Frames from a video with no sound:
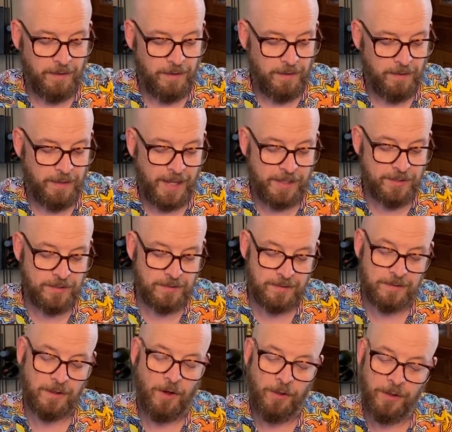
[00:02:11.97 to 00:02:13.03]

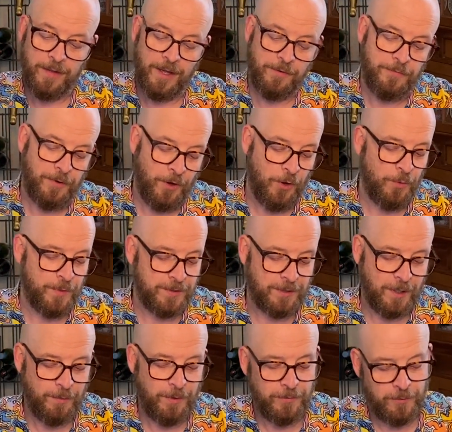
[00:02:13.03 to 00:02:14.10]
that's all of that foam is
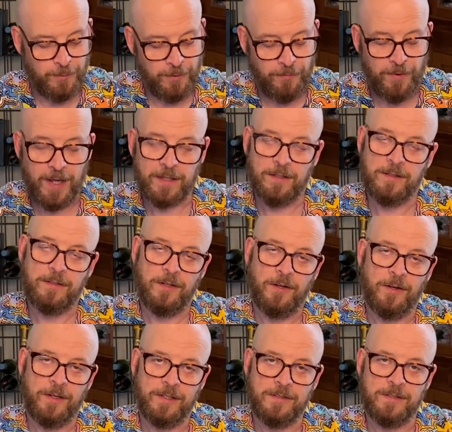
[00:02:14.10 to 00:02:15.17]
coming from the fact that
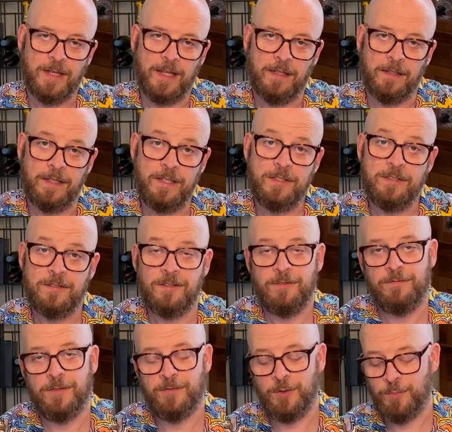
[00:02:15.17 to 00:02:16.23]
there is at least
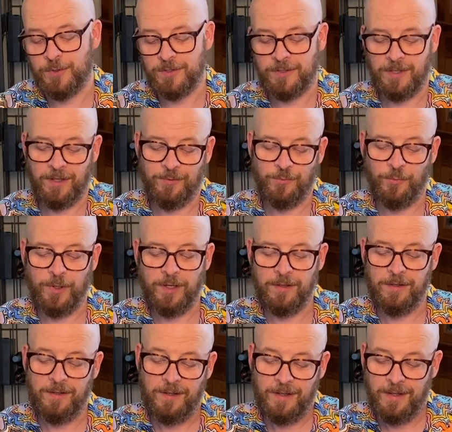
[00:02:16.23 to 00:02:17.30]
50%
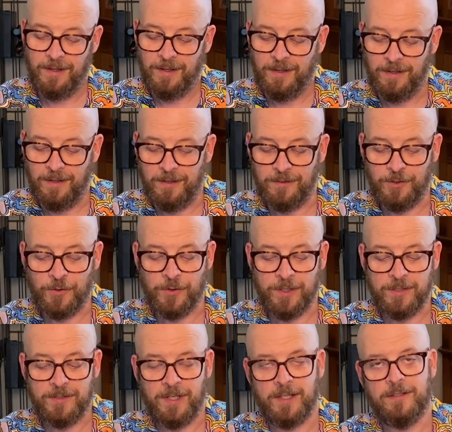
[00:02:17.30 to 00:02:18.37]
wheat in the
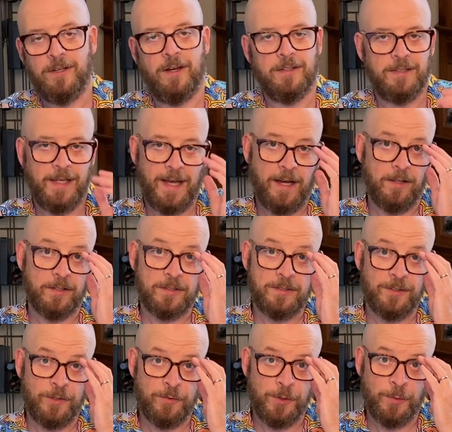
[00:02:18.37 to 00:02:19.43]
grist. I talked to Alex
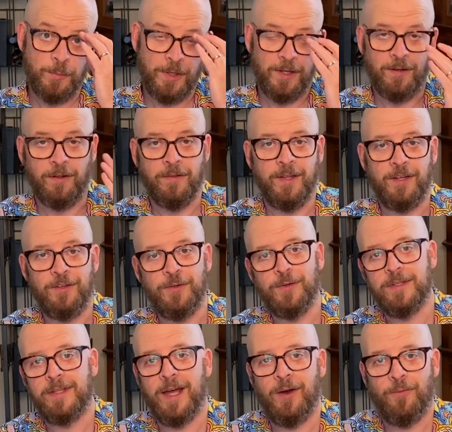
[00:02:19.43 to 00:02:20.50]
over at Miel. They do
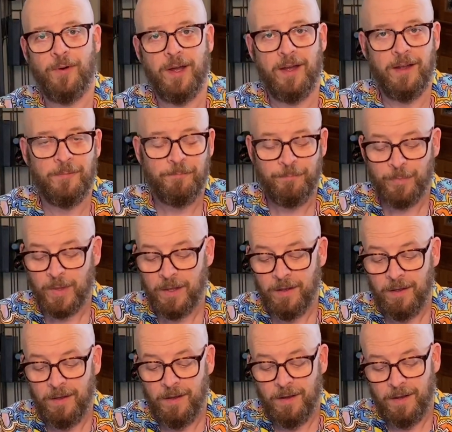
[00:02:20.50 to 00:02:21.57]
it that way.
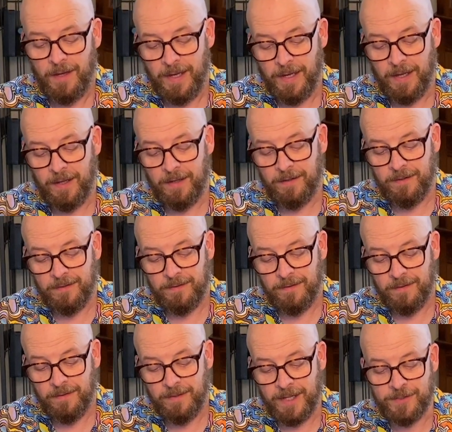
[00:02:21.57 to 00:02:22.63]
And
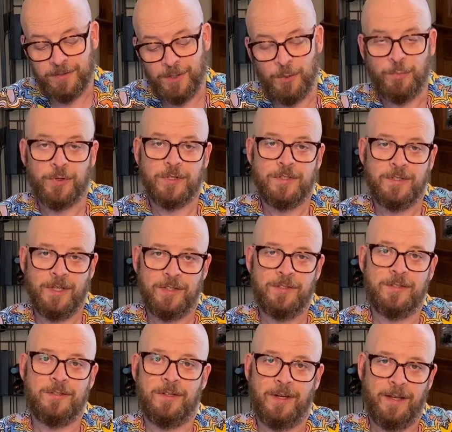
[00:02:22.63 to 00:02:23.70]
that's going to
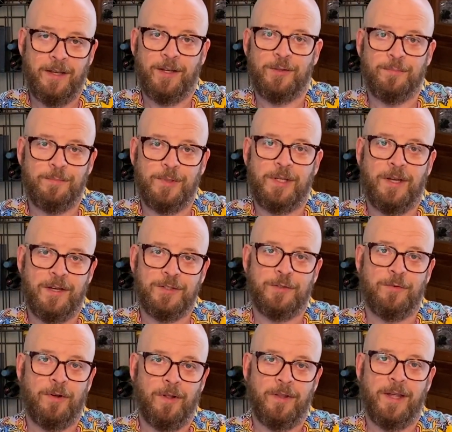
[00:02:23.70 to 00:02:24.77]
persist, again, because of
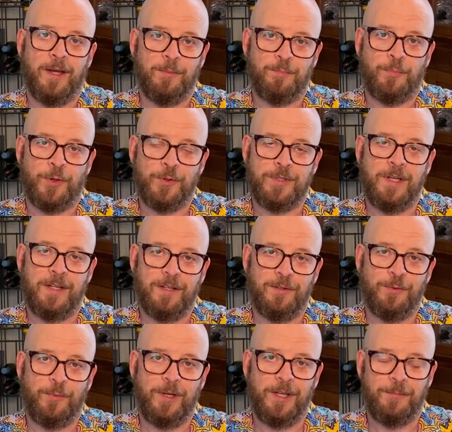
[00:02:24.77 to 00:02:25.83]
all that protein in
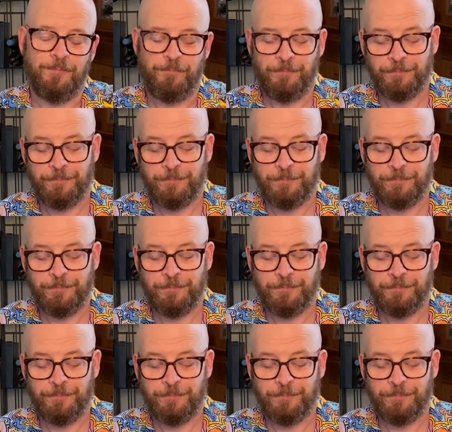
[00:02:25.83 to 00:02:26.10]
the wheat.